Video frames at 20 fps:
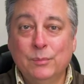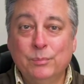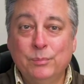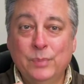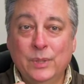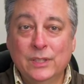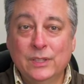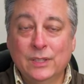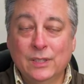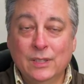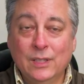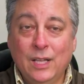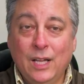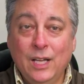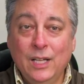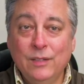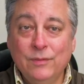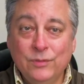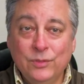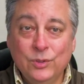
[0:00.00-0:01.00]
but the
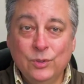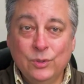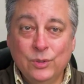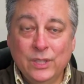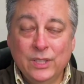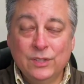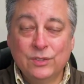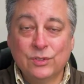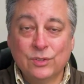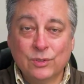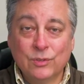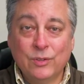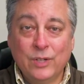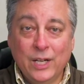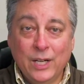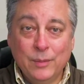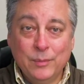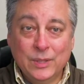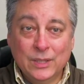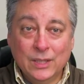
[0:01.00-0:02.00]
live view
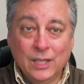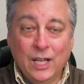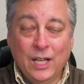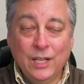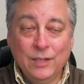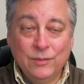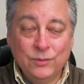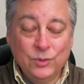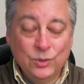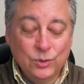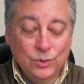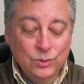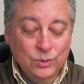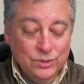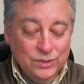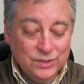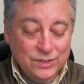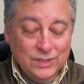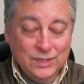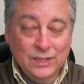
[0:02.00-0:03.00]
histogram and live view
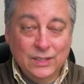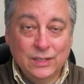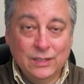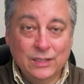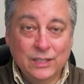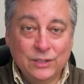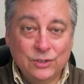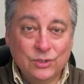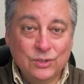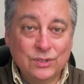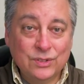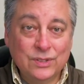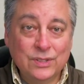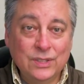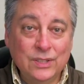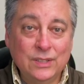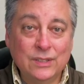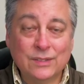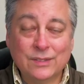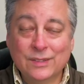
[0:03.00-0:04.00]
scene that you
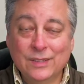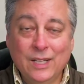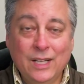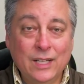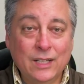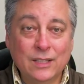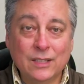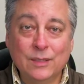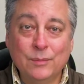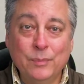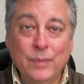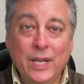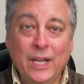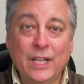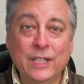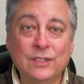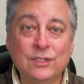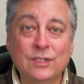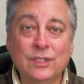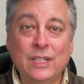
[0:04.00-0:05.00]
see is not going to
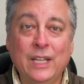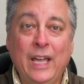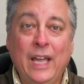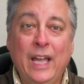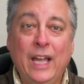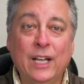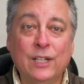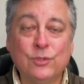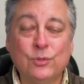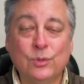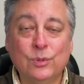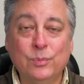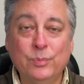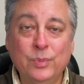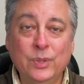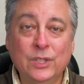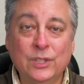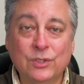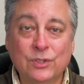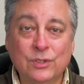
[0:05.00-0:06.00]
match the actual
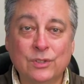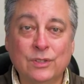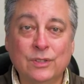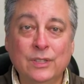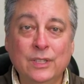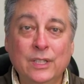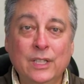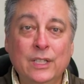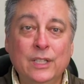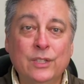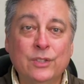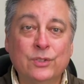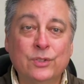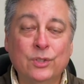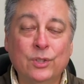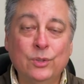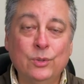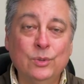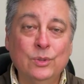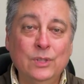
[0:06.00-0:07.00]
picture.
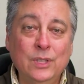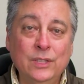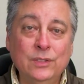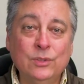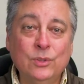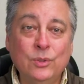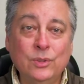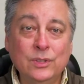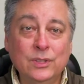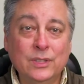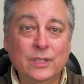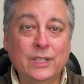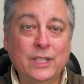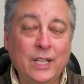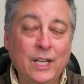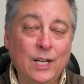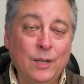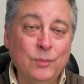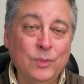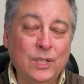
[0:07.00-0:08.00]
So let's go into the
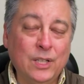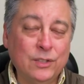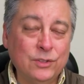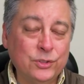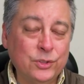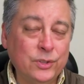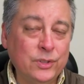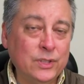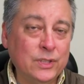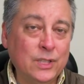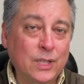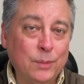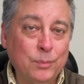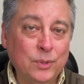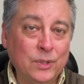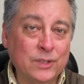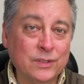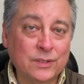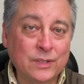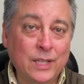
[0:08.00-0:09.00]
camera and I'll show you a
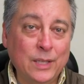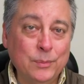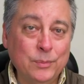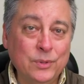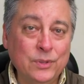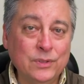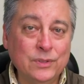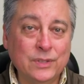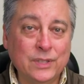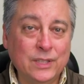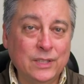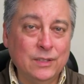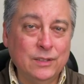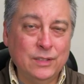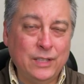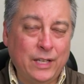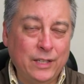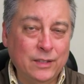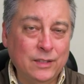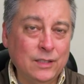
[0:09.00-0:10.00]
couple examples, and
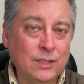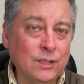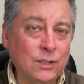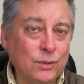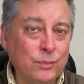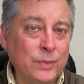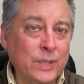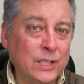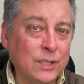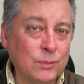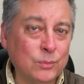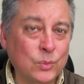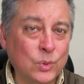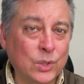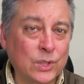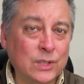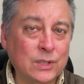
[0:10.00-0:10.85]
it, I think it'll make it more